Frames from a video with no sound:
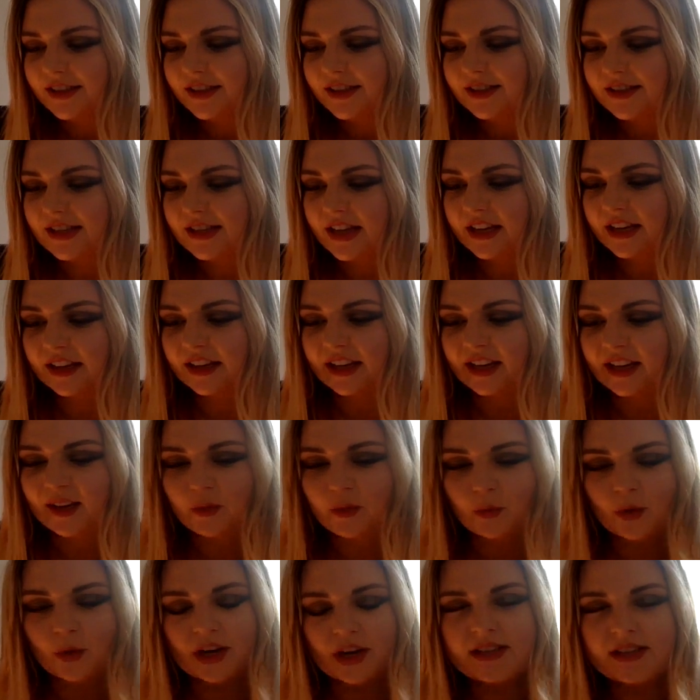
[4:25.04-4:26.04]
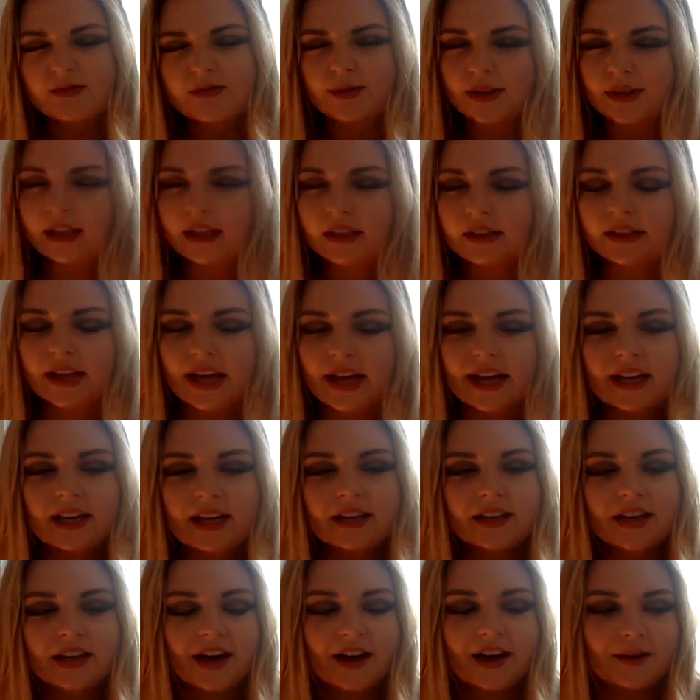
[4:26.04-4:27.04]
seeing like what it's really like
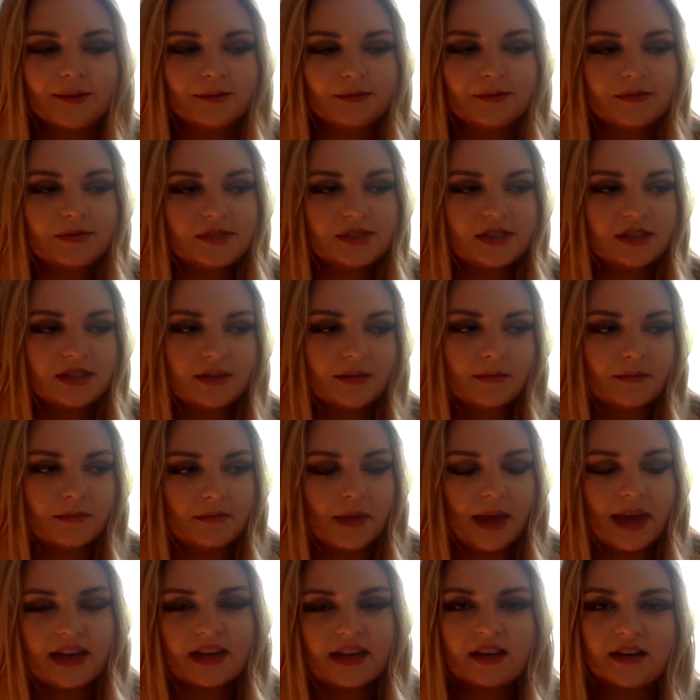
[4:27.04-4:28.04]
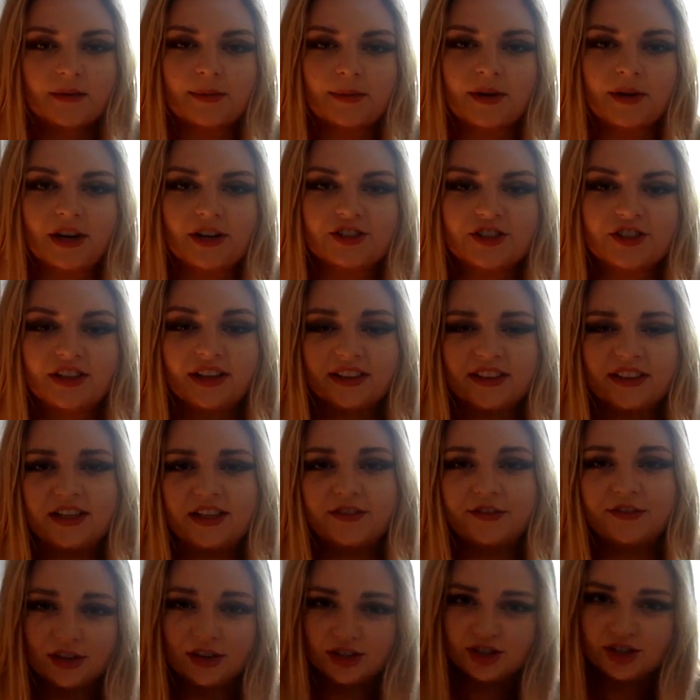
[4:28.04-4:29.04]
um, to make a production, like the
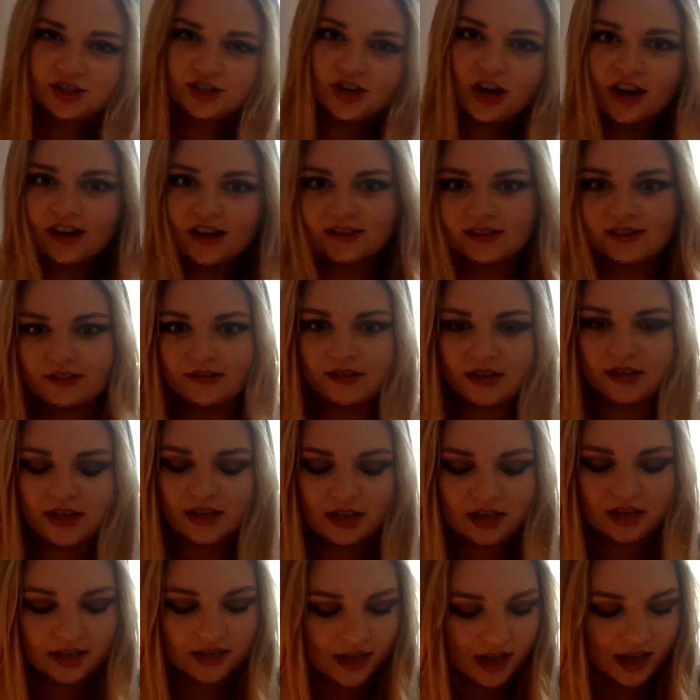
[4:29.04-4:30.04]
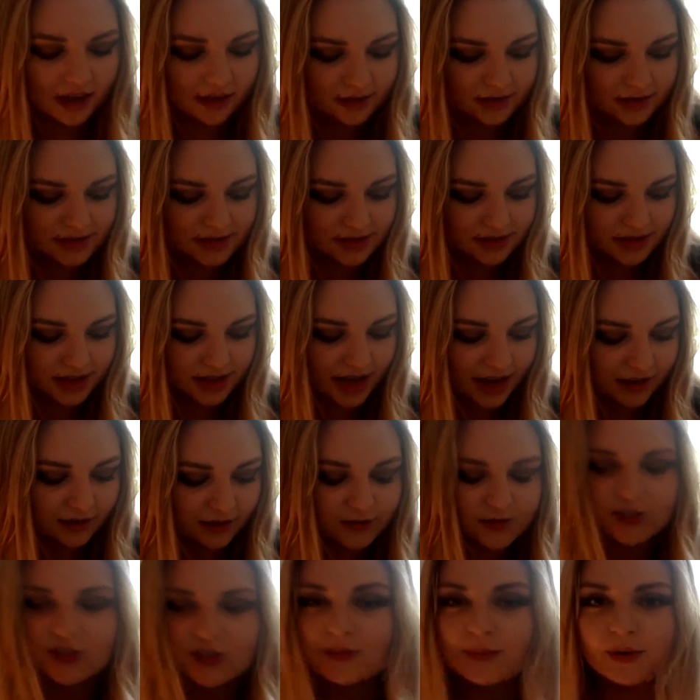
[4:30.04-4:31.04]
different shots you need. That was yeah, it
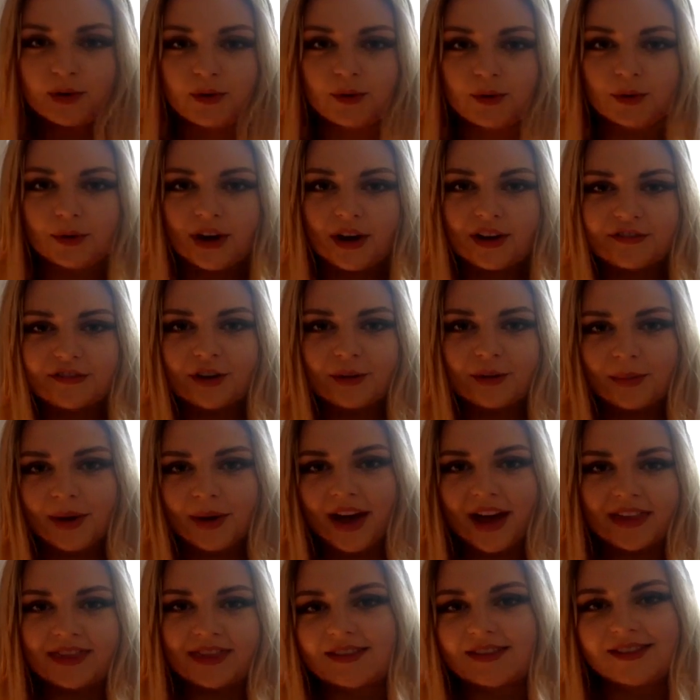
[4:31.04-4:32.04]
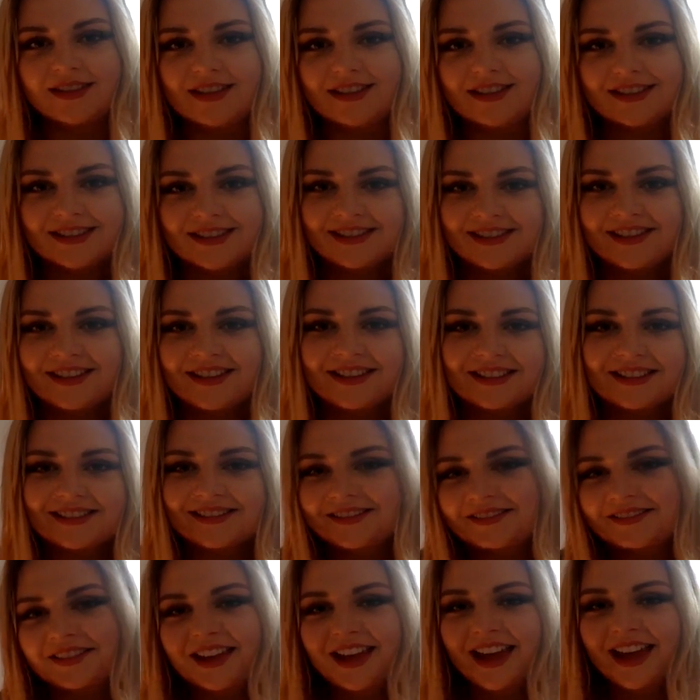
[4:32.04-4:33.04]
was super cool. I felt behind the scenes.
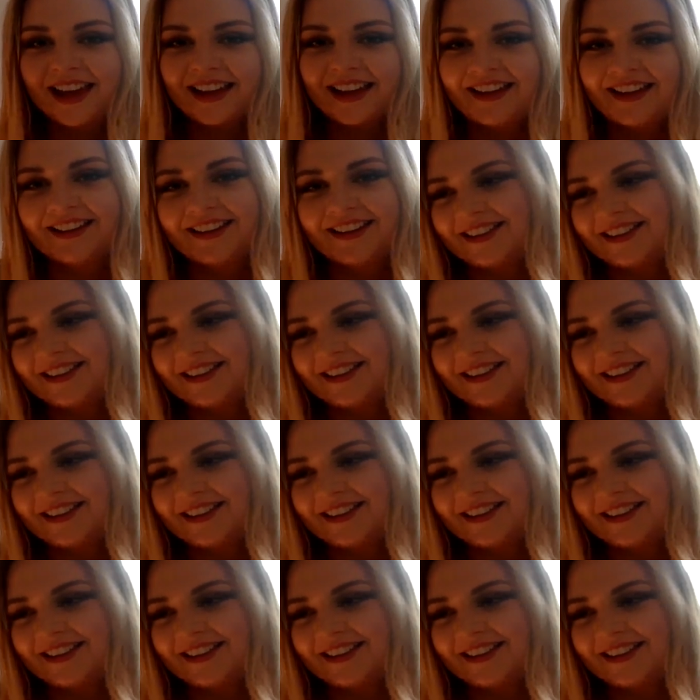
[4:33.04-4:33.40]
Oh, that's cool.